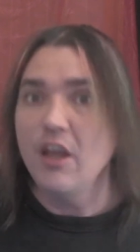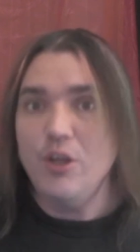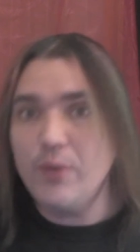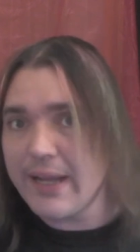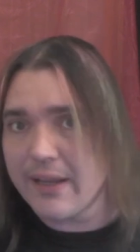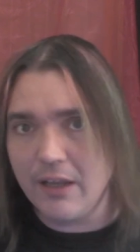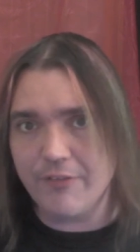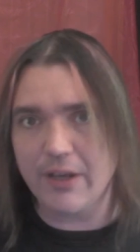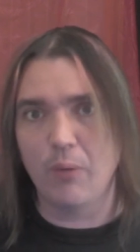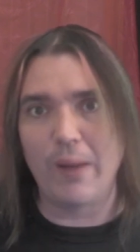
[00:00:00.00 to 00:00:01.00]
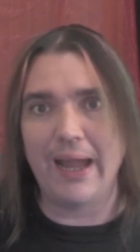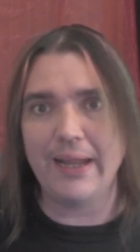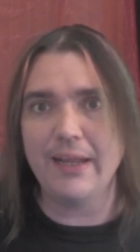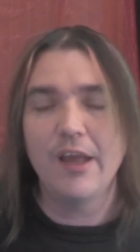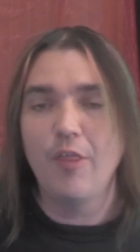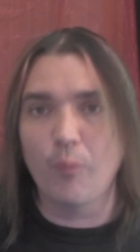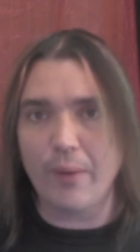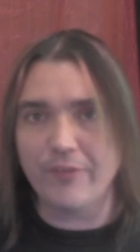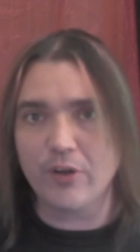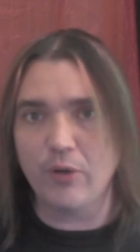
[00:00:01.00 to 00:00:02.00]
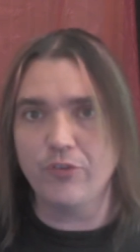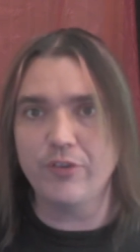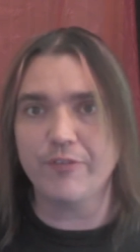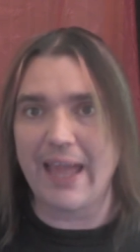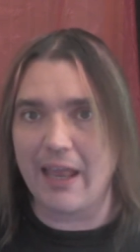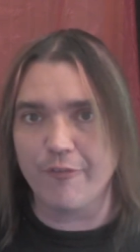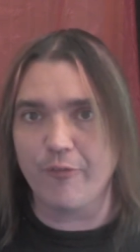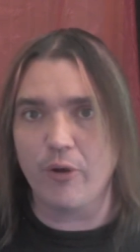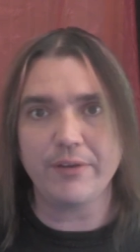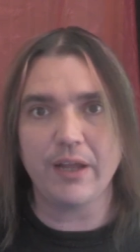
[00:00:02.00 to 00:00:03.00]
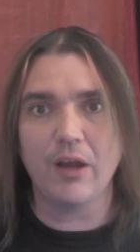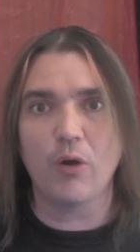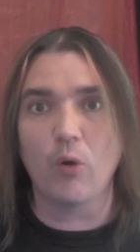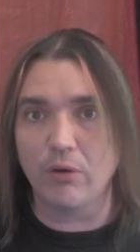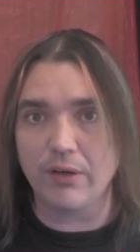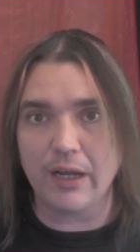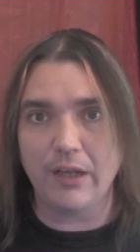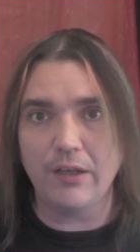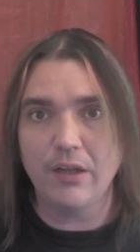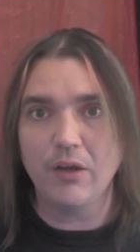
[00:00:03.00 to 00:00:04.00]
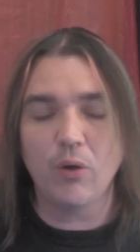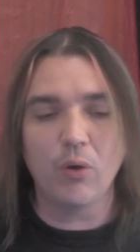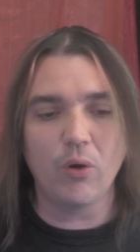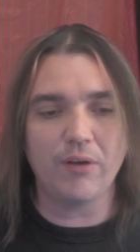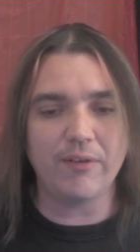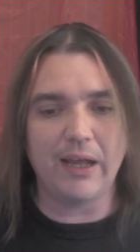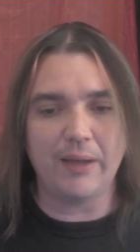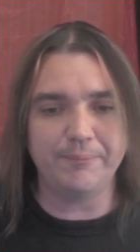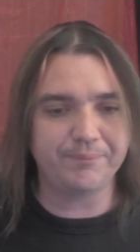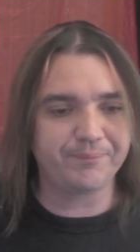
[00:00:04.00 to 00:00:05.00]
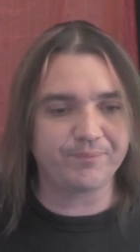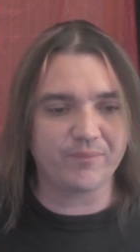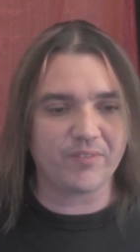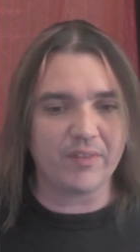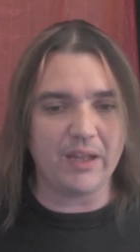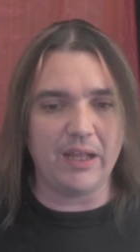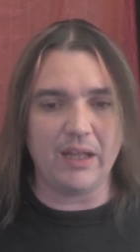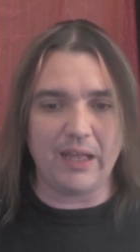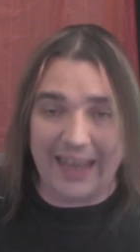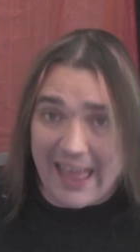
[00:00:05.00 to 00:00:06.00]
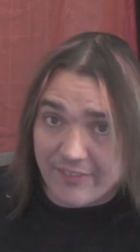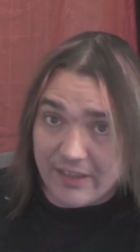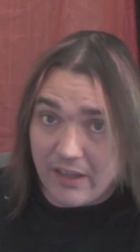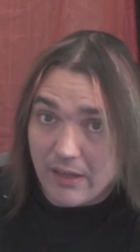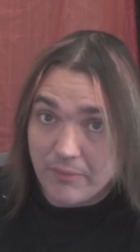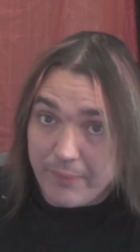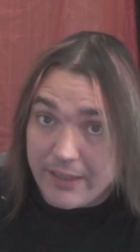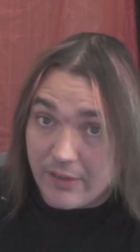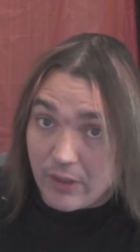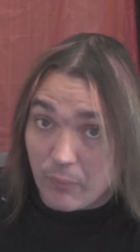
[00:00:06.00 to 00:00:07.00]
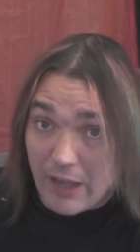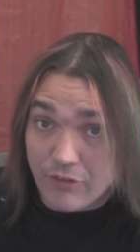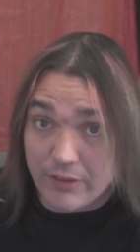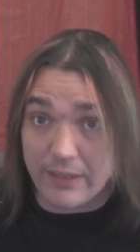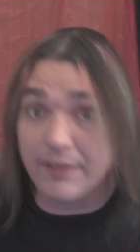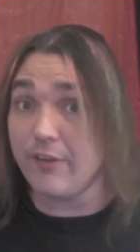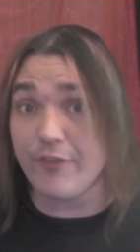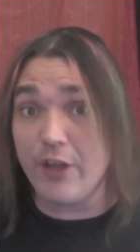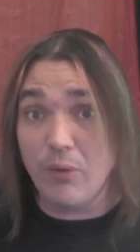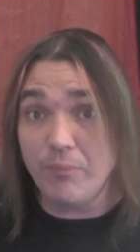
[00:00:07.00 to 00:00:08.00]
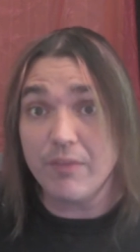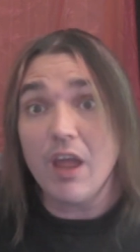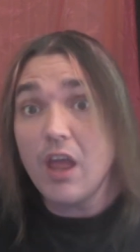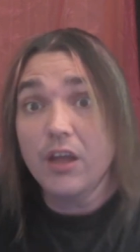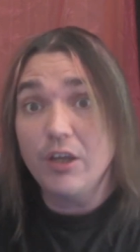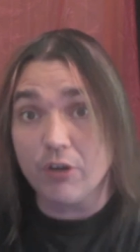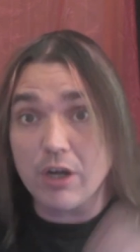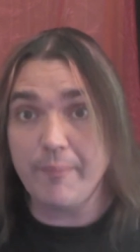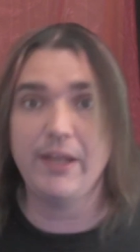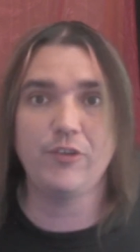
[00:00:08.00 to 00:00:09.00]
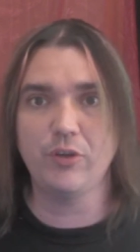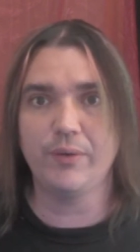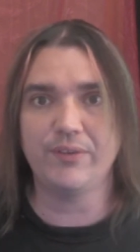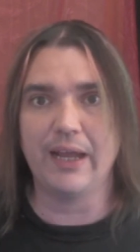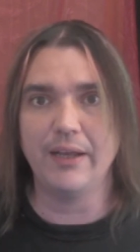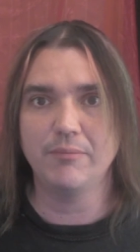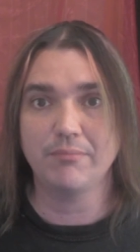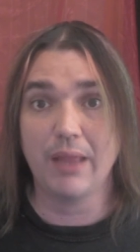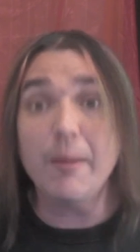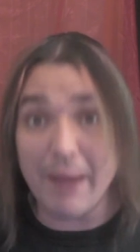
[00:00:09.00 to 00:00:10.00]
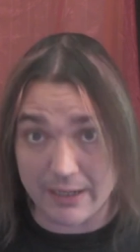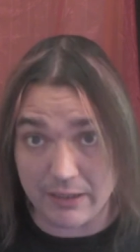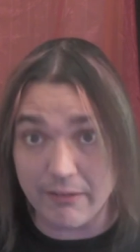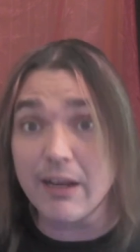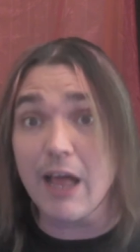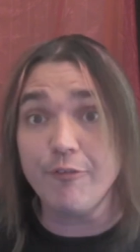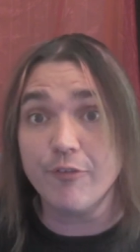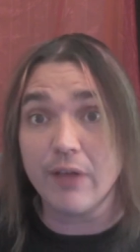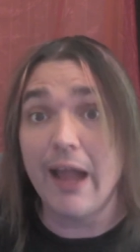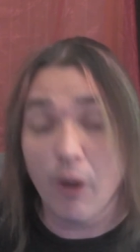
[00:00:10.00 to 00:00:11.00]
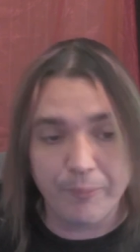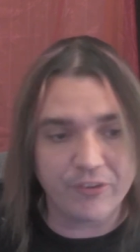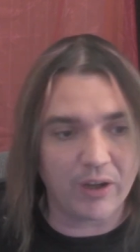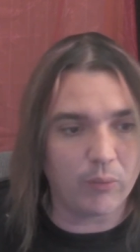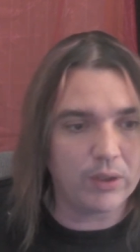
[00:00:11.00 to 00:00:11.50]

You can't live in Hawaii, the west coast of California, Oregon, or Alaska, because and Washington, because if you do, you're committing suicide. Am I clear enough? I hope so.